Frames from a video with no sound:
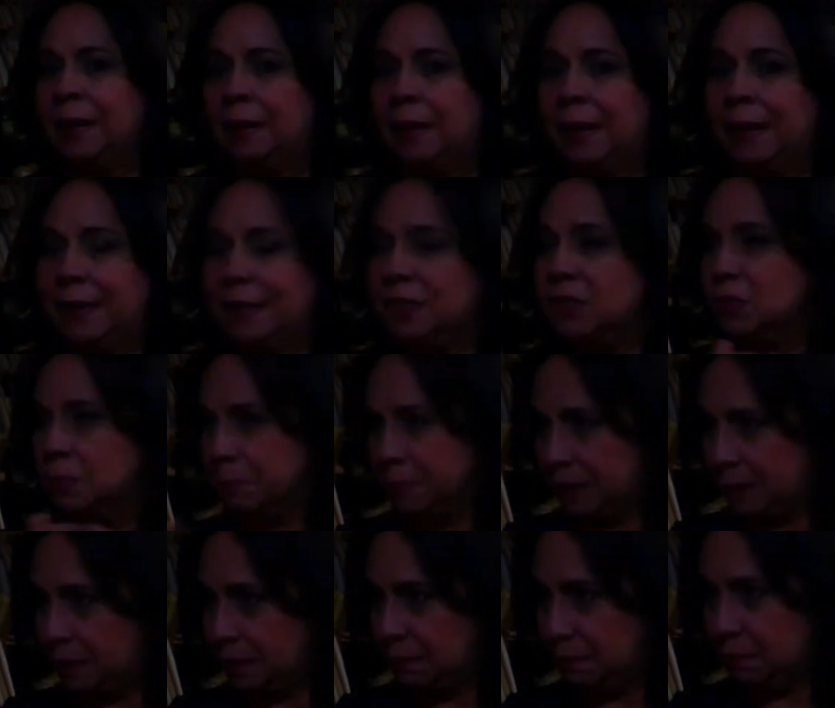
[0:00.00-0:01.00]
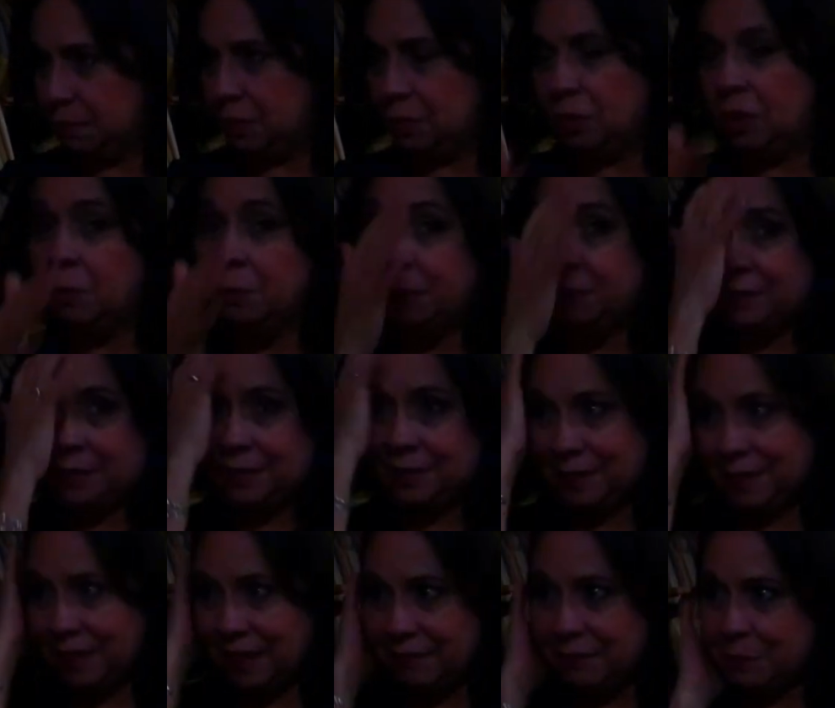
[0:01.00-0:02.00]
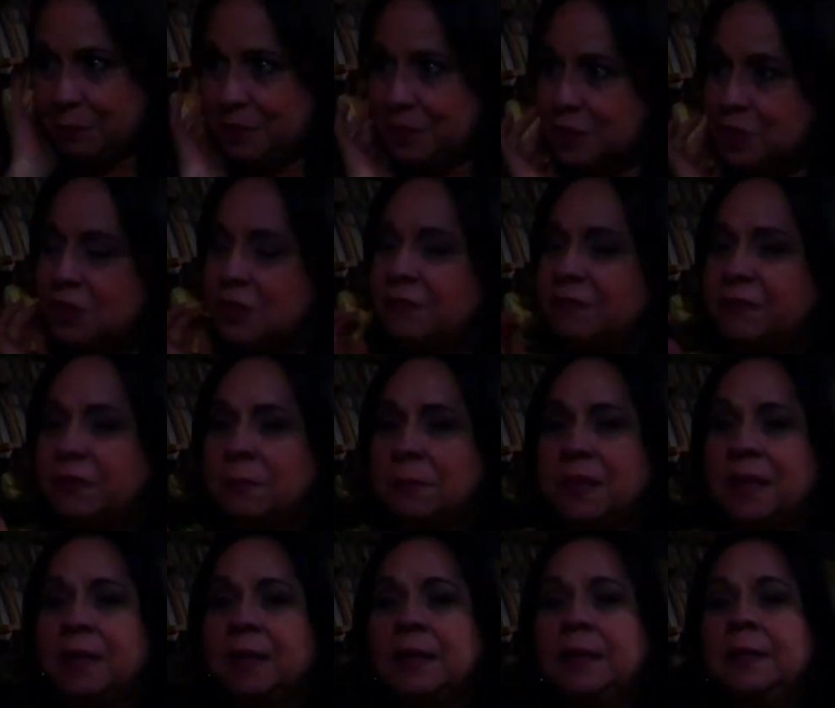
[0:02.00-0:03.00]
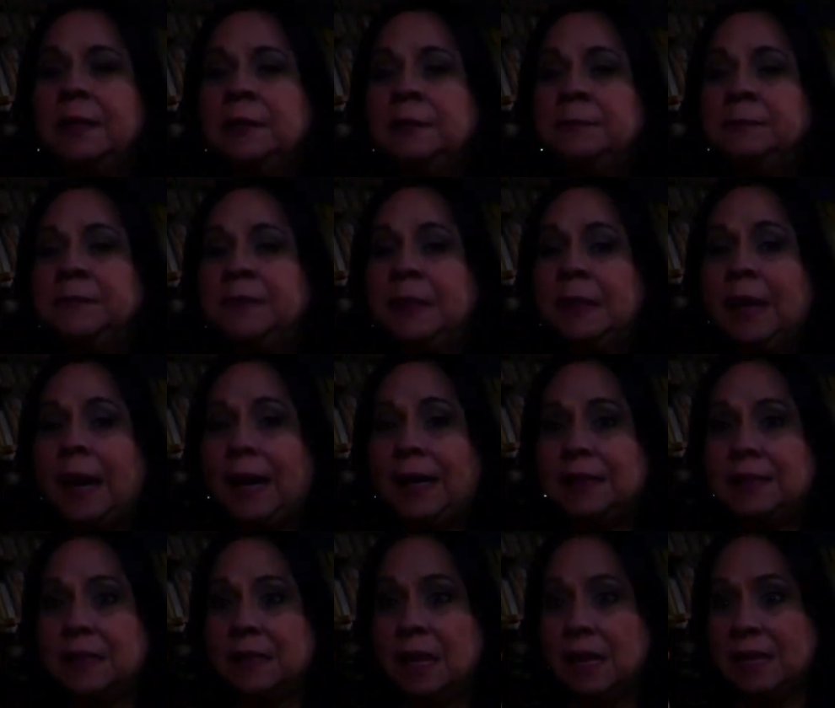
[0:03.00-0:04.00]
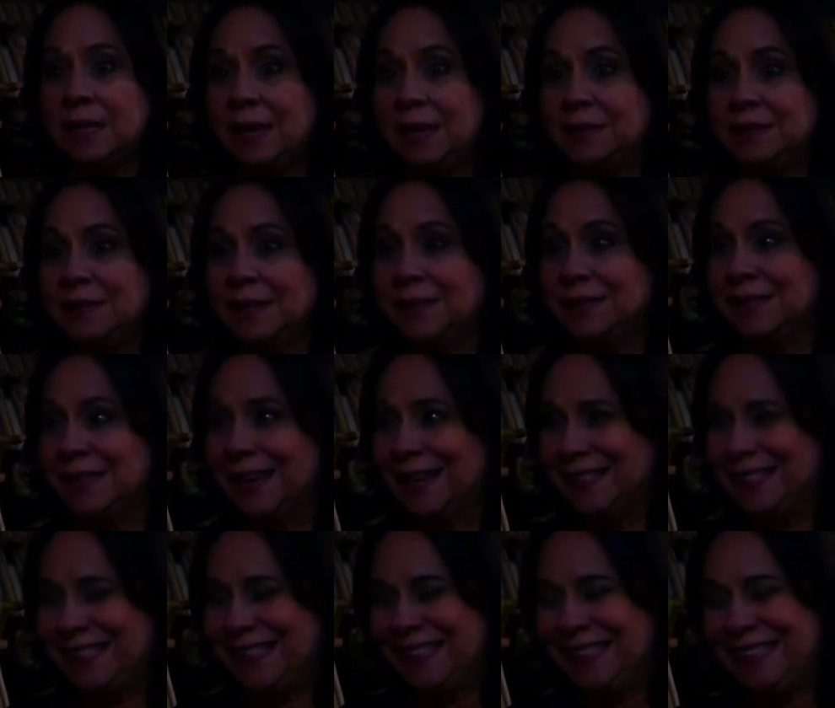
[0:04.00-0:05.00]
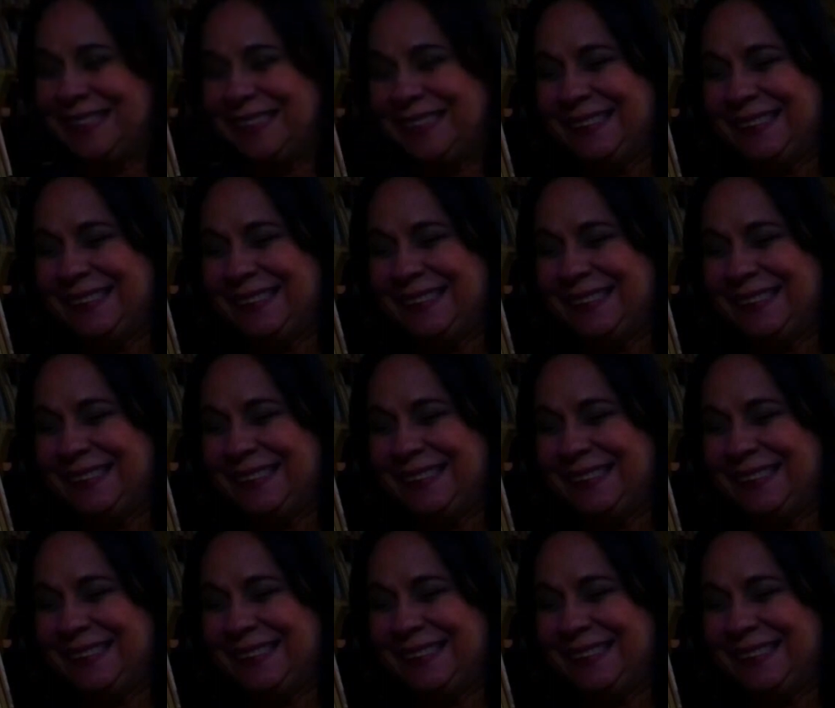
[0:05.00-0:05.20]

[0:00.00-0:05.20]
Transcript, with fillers: I, I had submitted, you know, but they didn't have a position for me. I said, yes, yes, yes.